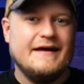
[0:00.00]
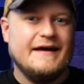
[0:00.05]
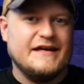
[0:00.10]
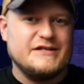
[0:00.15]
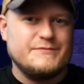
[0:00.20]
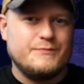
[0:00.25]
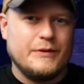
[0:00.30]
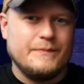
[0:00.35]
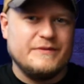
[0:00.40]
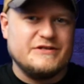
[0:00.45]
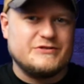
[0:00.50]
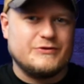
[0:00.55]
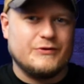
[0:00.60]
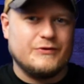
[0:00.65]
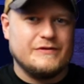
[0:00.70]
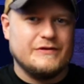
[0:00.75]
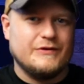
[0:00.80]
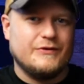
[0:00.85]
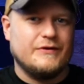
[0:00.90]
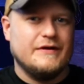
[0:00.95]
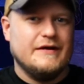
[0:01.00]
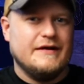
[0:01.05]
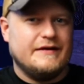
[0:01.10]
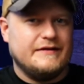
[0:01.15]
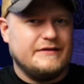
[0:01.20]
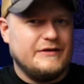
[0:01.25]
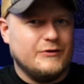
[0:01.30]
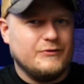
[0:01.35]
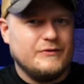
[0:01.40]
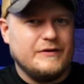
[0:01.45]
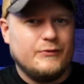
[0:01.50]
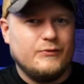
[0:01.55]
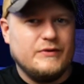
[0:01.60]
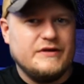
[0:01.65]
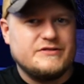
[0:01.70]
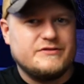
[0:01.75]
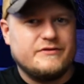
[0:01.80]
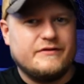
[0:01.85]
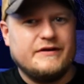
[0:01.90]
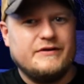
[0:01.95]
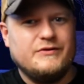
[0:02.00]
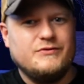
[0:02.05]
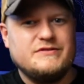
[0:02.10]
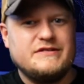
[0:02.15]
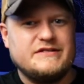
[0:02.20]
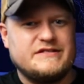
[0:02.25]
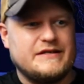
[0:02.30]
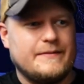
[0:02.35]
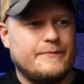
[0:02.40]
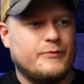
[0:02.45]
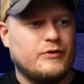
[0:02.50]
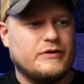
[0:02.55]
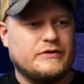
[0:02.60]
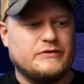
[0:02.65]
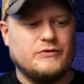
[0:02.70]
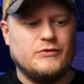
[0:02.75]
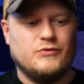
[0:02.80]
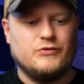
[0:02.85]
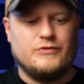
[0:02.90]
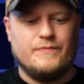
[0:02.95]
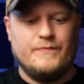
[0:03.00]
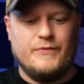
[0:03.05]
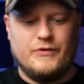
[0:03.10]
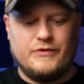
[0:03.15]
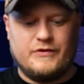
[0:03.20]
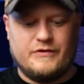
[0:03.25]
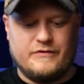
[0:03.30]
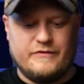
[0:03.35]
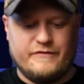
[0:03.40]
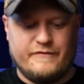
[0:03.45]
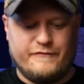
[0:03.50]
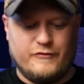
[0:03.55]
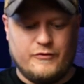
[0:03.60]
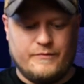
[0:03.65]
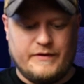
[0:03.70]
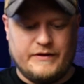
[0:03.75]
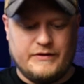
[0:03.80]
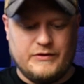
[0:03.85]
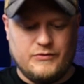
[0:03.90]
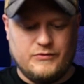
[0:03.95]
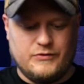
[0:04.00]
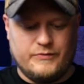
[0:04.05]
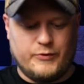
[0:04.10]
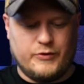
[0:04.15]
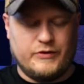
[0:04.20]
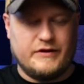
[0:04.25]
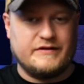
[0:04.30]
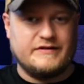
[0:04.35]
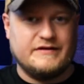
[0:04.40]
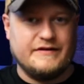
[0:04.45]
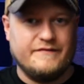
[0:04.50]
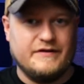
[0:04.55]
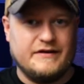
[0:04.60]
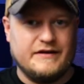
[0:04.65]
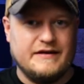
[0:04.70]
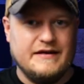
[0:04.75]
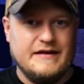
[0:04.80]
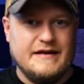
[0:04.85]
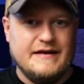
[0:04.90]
As promised earlier, the only reason I use a separate notebook for my own productivity